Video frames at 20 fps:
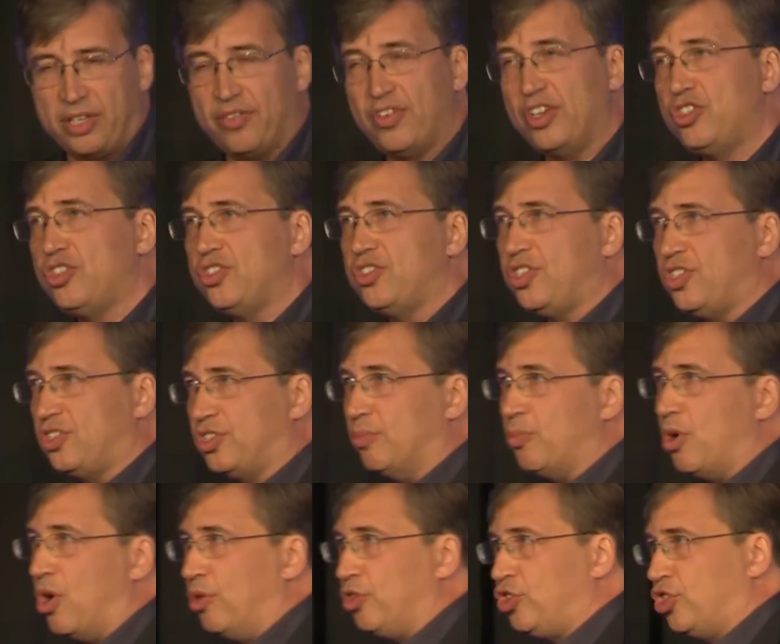eventually sees some
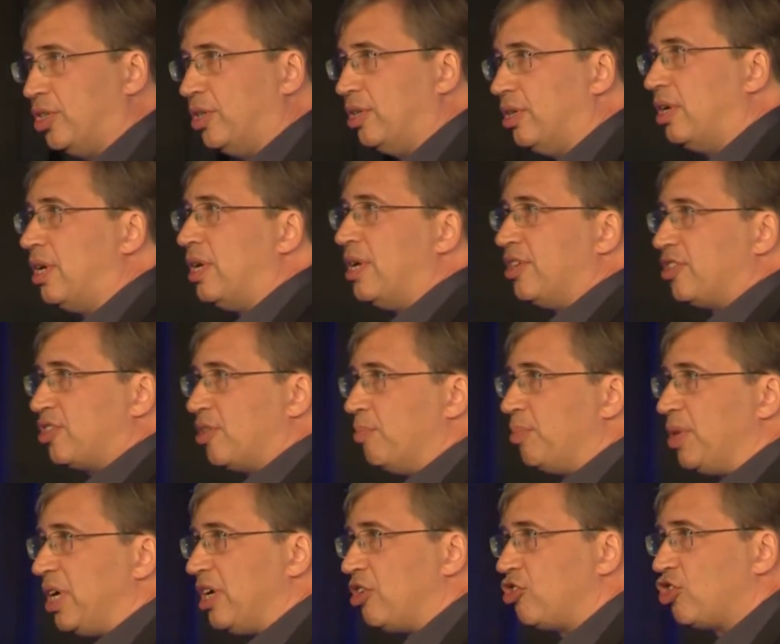ocean, some
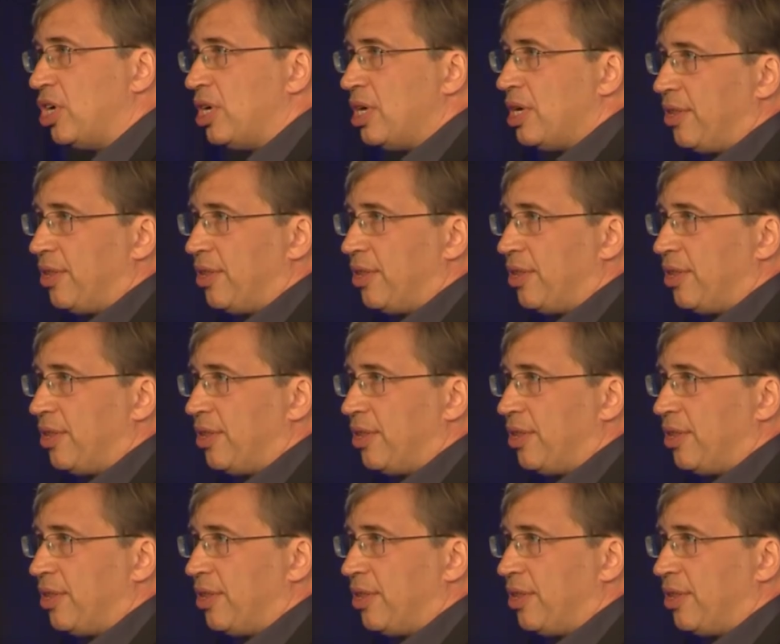beach,